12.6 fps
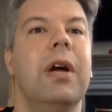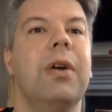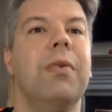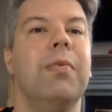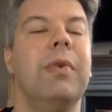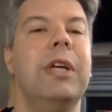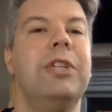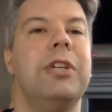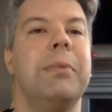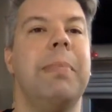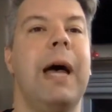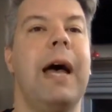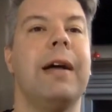And
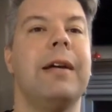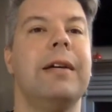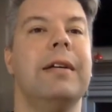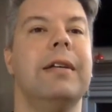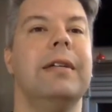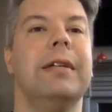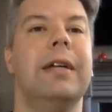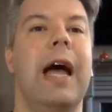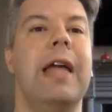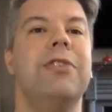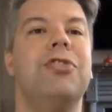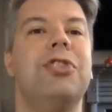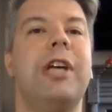reaching back
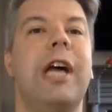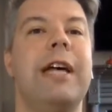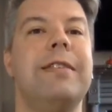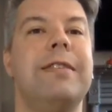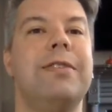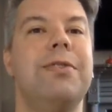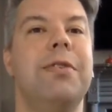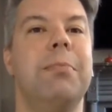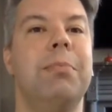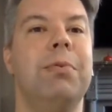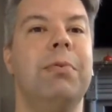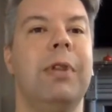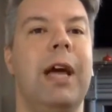and chest to the
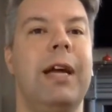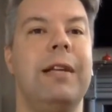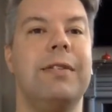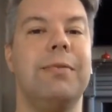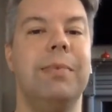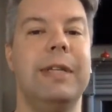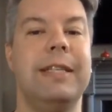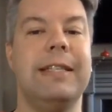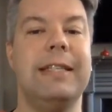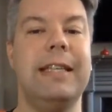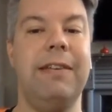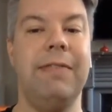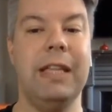moonlight,
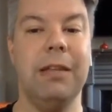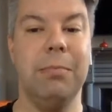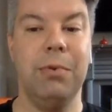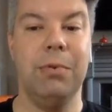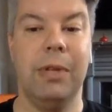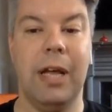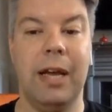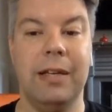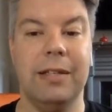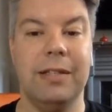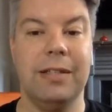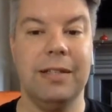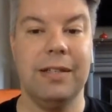receiving the moonlight.